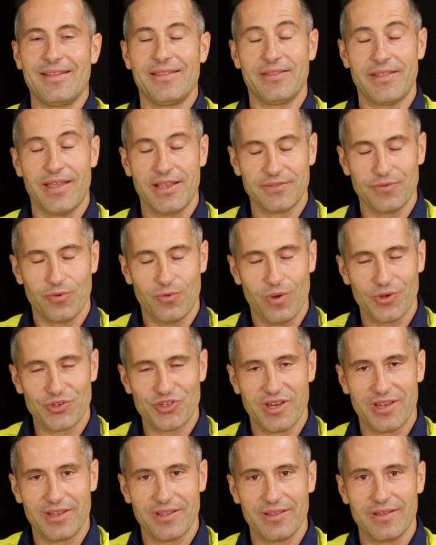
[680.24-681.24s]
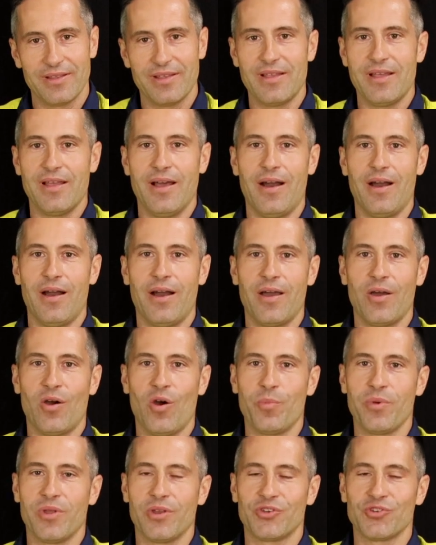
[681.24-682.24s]
Thanks for watching. I
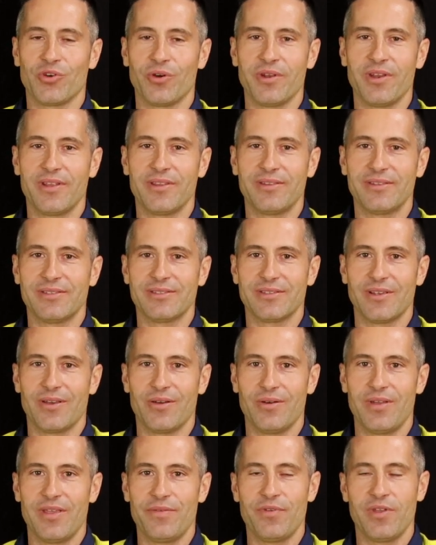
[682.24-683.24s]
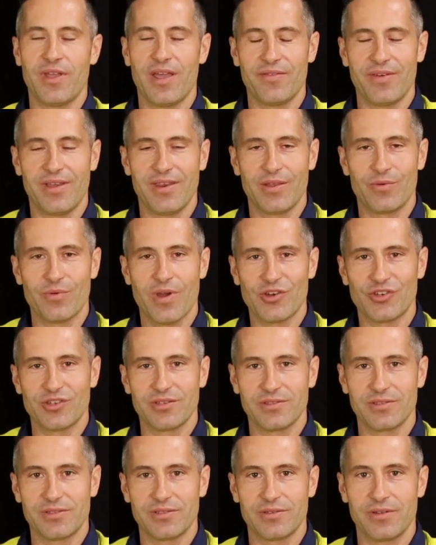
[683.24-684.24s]
hope you enjoyed it. So if you have any
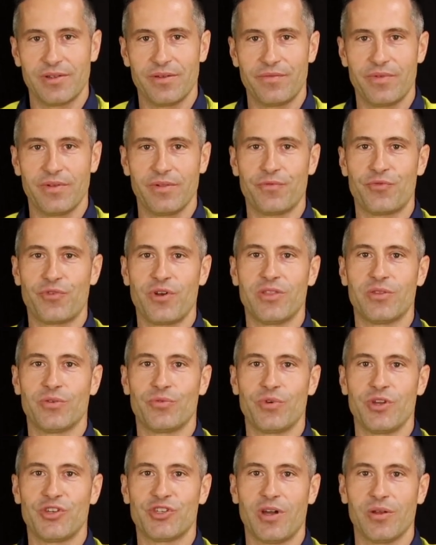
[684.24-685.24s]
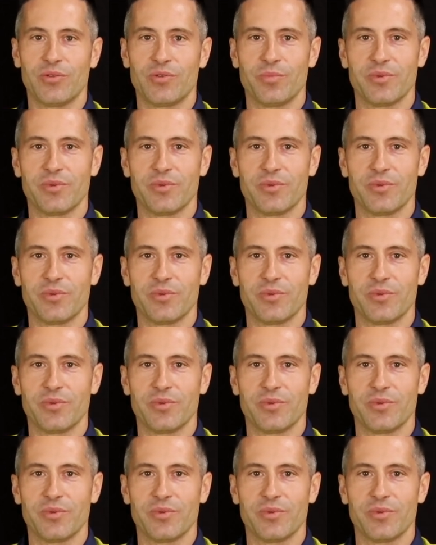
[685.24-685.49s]
questions, feel free to reach out to